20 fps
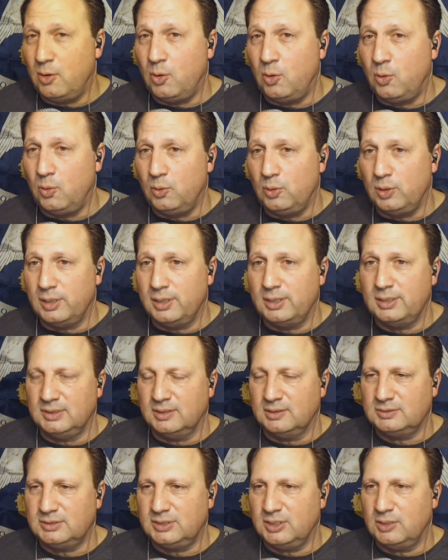whole,
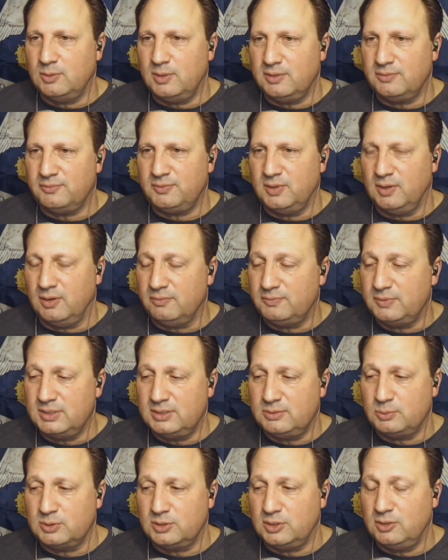you know,
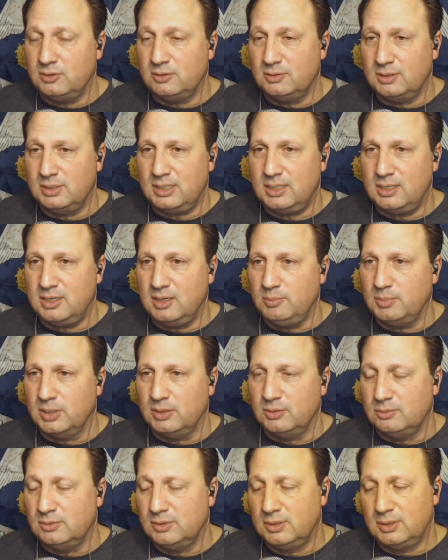if this was good in that
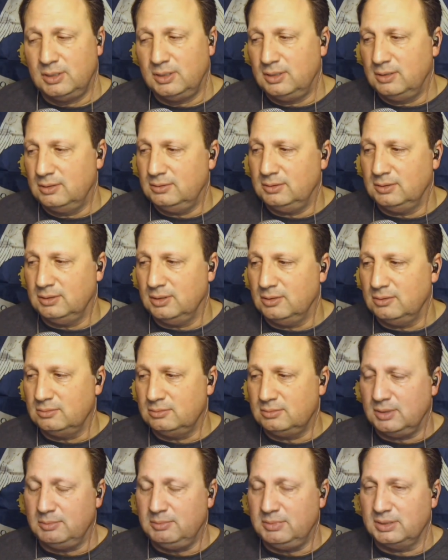gumbo, you
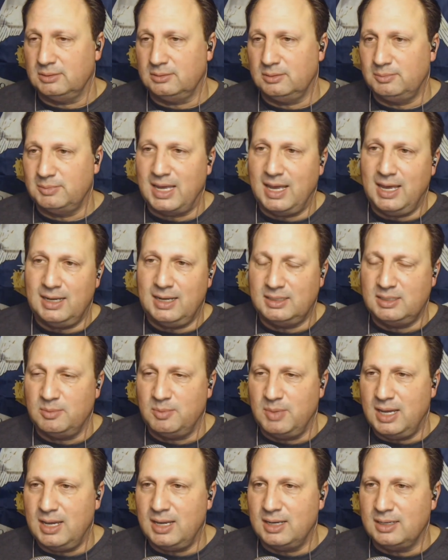know, I'm gonna add it
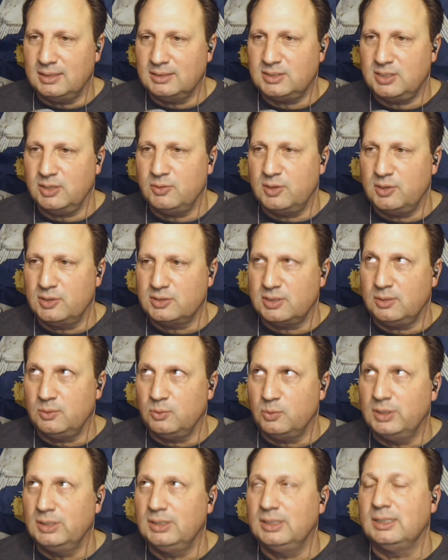to mine. And so there's
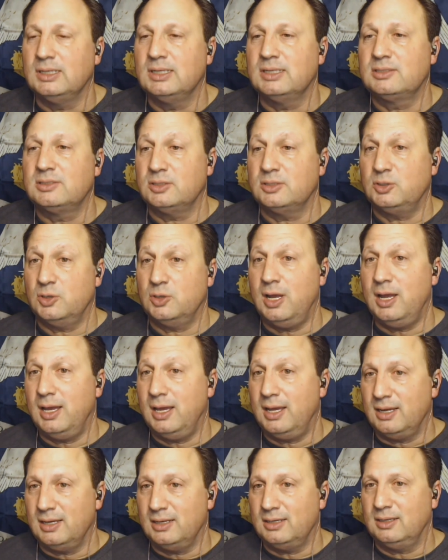a willingness to
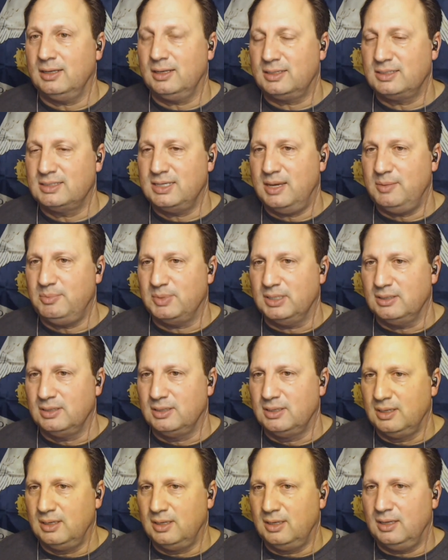try and accept
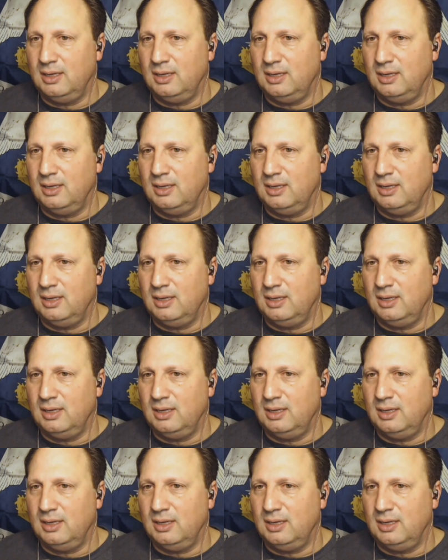it.